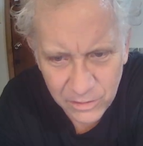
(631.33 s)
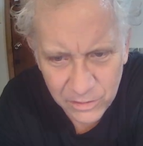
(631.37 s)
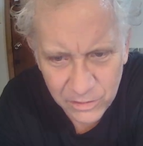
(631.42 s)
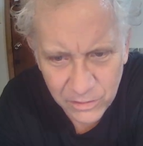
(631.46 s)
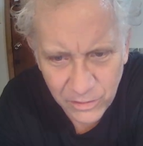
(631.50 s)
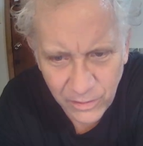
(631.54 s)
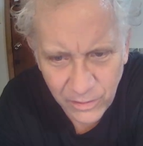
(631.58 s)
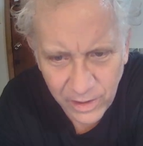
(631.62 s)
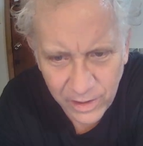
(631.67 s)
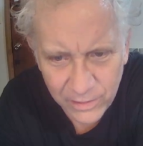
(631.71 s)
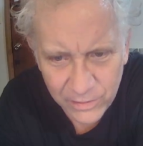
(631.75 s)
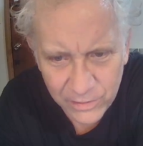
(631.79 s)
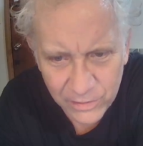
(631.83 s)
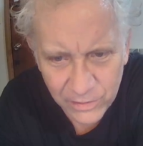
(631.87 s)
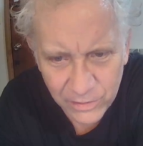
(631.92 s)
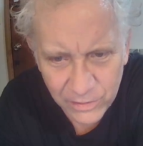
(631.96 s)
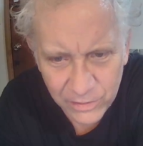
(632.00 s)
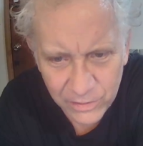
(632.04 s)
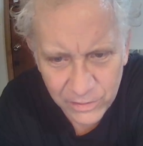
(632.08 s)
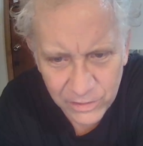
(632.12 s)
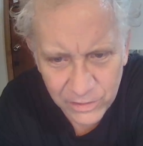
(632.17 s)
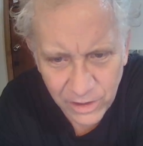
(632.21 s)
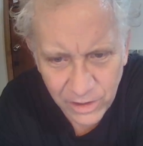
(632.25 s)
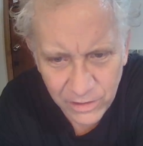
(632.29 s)
To
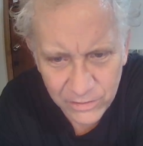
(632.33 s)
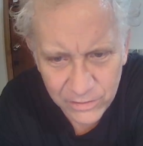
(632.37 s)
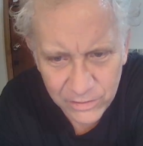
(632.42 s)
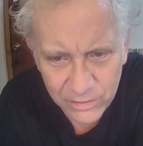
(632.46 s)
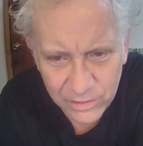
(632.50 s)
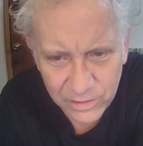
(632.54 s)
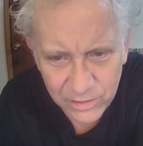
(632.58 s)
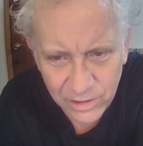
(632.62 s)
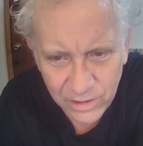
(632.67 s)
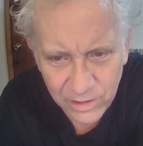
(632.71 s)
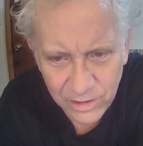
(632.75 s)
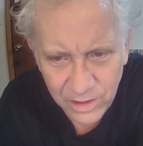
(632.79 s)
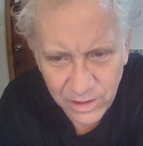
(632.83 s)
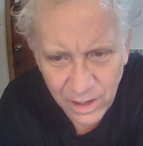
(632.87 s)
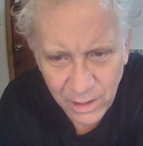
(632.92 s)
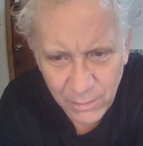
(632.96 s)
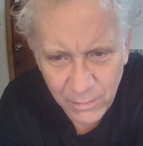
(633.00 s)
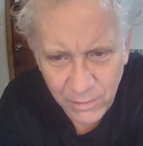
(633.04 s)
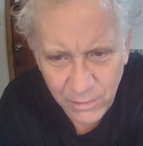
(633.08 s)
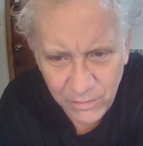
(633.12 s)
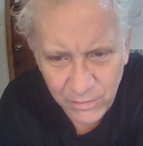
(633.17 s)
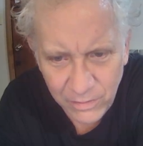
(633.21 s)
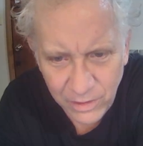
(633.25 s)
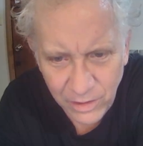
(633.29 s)
disgrace yourselves in
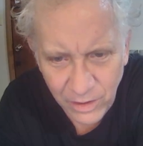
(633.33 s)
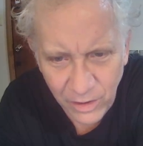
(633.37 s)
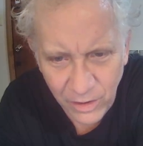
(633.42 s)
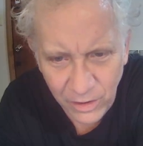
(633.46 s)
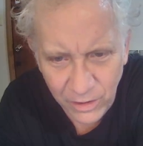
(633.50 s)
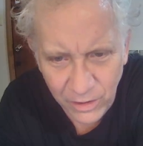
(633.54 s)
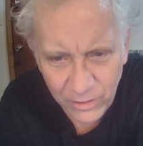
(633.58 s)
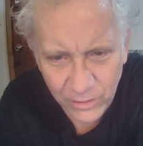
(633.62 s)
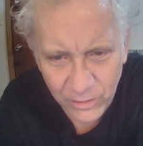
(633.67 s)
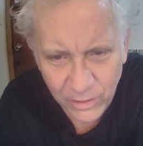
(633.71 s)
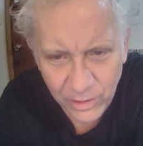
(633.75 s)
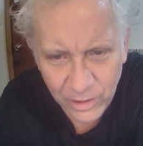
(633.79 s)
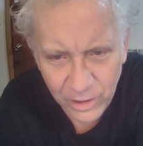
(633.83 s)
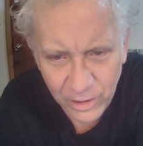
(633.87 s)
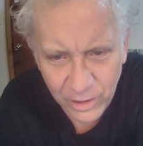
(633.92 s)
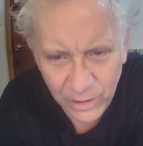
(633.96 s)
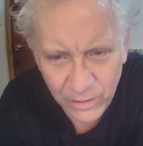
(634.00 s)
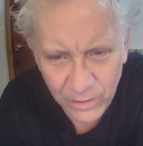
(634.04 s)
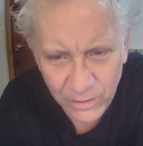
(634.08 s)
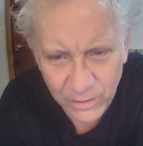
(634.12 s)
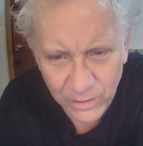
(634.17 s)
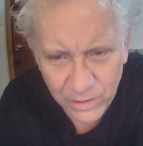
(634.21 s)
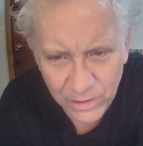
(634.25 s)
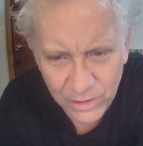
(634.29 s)
the name of an honor
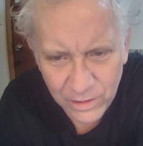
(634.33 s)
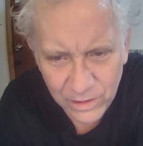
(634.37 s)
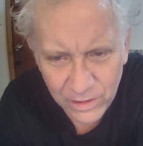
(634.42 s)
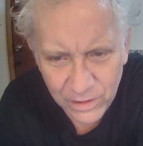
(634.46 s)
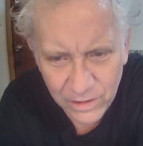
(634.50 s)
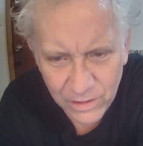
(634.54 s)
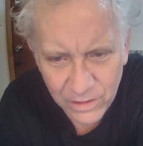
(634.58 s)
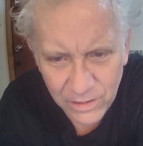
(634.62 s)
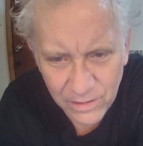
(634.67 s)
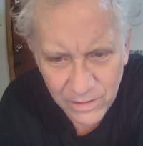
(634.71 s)
code?